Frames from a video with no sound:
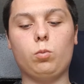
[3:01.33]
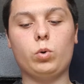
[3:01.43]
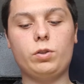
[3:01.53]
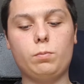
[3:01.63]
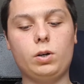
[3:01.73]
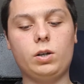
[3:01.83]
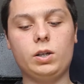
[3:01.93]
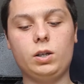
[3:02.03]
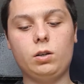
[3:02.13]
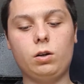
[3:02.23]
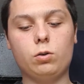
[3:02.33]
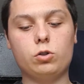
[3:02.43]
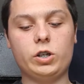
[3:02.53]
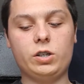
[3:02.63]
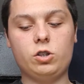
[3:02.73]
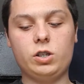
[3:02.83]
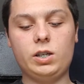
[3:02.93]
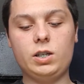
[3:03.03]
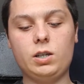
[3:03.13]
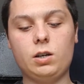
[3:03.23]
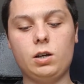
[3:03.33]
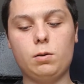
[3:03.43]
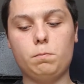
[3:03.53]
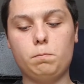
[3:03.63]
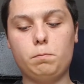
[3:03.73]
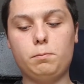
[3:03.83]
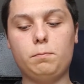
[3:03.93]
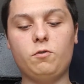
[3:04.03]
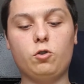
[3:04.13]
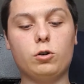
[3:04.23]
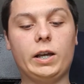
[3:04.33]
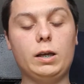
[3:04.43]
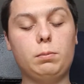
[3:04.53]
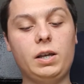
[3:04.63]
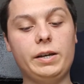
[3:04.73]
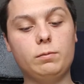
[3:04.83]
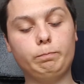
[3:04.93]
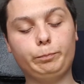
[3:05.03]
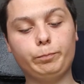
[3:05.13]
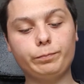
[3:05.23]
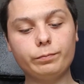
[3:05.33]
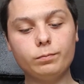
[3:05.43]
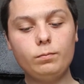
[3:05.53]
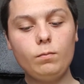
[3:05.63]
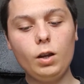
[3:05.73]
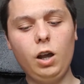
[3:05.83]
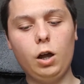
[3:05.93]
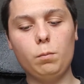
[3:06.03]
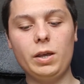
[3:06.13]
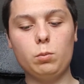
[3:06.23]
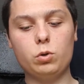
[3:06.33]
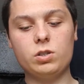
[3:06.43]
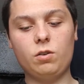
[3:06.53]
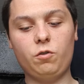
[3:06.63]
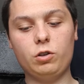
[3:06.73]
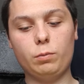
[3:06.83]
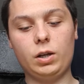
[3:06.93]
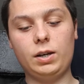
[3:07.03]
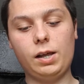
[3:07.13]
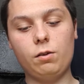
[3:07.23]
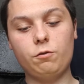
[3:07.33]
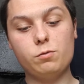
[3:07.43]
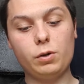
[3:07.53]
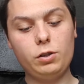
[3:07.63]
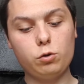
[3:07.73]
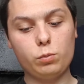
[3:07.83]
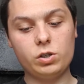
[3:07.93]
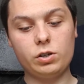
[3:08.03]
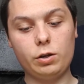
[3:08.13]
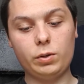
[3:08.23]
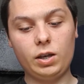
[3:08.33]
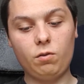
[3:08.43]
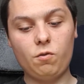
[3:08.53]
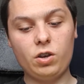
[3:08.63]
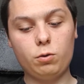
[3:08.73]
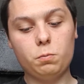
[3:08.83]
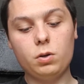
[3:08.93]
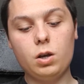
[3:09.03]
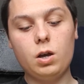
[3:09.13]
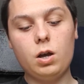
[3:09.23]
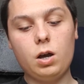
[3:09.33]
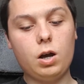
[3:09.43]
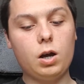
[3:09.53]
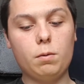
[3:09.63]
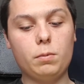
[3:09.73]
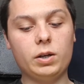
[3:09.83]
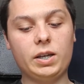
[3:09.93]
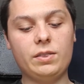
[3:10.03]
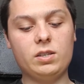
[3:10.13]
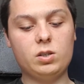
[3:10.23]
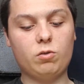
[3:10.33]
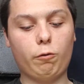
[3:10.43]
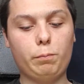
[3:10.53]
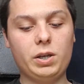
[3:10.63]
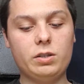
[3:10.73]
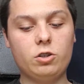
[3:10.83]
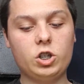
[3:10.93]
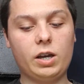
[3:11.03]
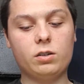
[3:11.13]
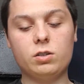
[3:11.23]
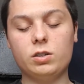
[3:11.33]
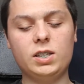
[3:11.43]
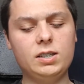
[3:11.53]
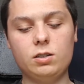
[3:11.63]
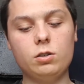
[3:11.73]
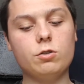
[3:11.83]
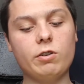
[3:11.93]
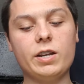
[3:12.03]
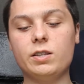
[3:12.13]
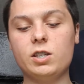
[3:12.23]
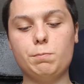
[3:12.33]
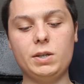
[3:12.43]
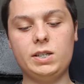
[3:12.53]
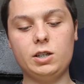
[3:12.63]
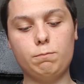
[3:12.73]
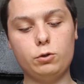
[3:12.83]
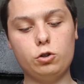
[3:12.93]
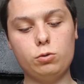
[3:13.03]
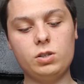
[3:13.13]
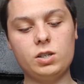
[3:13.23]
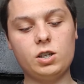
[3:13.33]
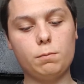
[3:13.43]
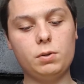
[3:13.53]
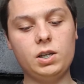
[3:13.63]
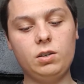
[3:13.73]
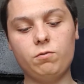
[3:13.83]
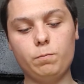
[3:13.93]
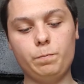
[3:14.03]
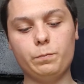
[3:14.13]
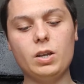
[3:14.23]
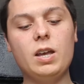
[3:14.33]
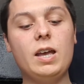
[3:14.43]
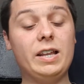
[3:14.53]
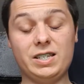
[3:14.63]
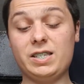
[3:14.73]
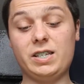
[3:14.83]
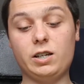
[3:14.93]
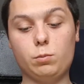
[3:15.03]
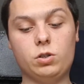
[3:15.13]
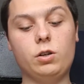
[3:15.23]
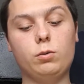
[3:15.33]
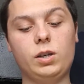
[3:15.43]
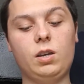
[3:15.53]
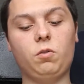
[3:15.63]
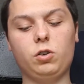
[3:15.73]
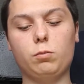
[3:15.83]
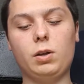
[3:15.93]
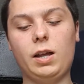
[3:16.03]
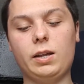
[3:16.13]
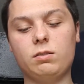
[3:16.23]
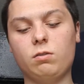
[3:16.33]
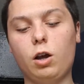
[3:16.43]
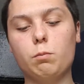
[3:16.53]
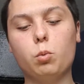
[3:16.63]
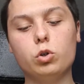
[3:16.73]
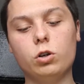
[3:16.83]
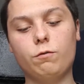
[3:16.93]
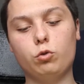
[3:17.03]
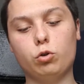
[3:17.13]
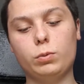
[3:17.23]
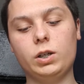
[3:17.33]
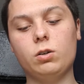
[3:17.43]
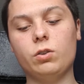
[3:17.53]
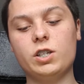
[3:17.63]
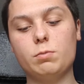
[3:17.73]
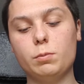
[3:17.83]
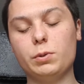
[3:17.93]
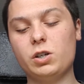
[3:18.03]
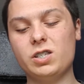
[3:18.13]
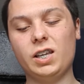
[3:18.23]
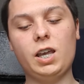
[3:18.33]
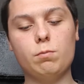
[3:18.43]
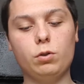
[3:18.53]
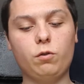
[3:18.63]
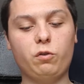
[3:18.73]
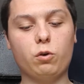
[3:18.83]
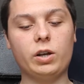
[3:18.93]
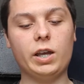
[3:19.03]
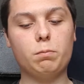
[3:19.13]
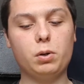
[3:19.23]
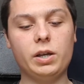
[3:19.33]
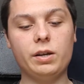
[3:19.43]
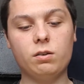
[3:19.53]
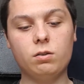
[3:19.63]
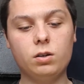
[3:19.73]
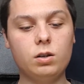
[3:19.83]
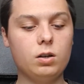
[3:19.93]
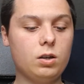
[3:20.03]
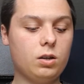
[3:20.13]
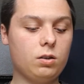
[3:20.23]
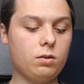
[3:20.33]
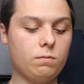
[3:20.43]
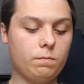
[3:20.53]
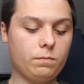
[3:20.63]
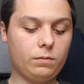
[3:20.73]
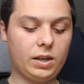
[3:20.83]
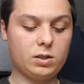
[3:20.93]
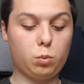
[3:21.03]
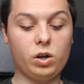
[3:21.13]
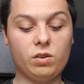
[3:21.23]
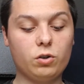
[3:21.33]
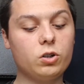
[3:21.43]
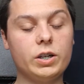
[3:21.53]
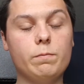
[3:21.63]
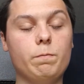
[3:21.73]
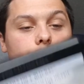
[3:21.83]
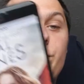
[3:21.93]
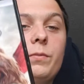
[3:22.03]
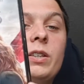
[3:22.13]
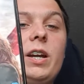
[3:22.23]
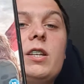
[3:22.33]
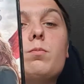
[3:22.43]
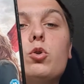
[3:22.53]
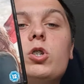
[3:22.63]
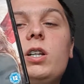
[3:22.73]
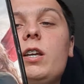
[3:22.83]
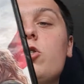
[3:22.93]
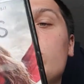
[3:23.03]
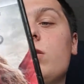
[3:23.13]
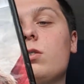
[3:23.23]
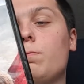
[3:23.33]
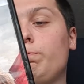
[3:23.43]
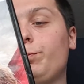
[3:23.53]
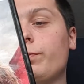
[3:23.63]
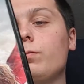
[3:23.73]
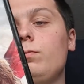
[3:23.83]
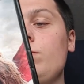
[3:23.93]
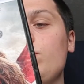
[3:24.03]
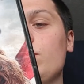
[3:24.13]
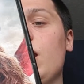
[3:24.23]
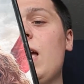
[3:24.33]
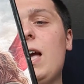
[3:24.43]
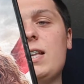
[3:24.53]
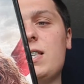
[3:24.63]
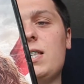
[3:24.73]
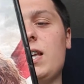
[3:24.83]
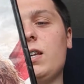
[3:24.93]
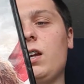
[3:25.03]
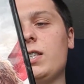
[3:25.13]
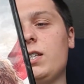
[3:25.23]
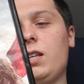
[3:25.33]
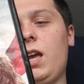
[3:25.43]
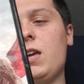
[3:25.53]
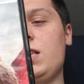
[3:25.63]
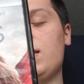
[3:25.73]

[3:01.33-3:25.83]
with my Ultra HD 4K player. It wasn't a film that I loved, but I thought it was an okay film. Again, this is from Peter Jackson. He didn't direct this, but he did produce this, I believe. And as I said, it was an okay film, and I wouldn't have normally got this, but because it came with the 4K player, that's why I've got it. And that is Mortal Engines. As I say, I didn't hate